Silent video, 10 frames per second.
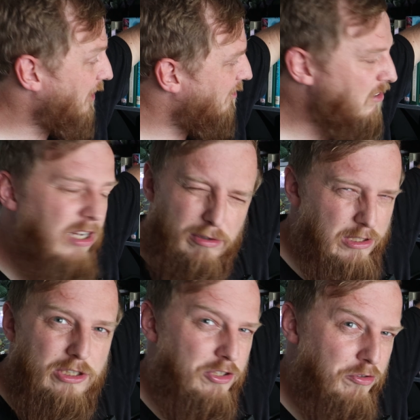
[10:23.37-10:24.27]
It's no
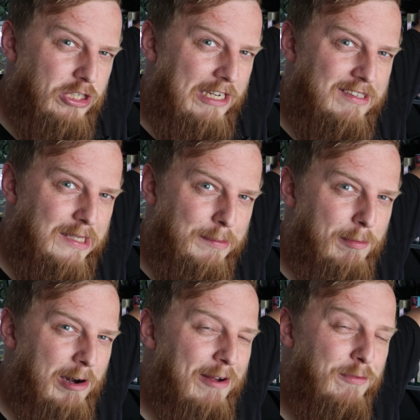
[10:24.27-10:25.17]
good you chasing
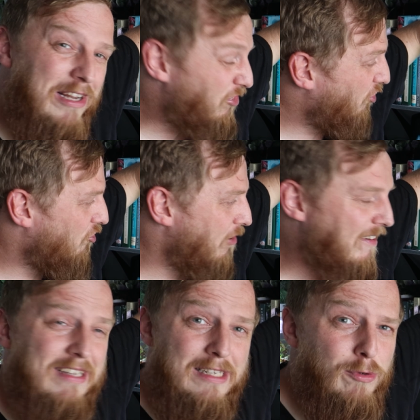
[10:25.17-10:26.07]
them around and
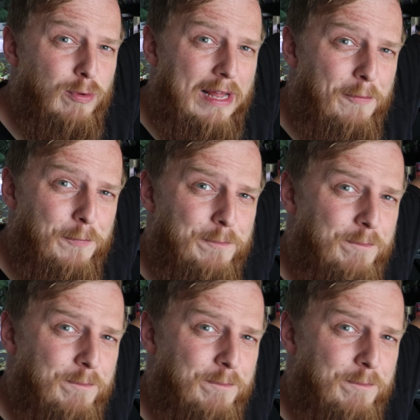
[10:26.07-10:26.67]
stressing them all out.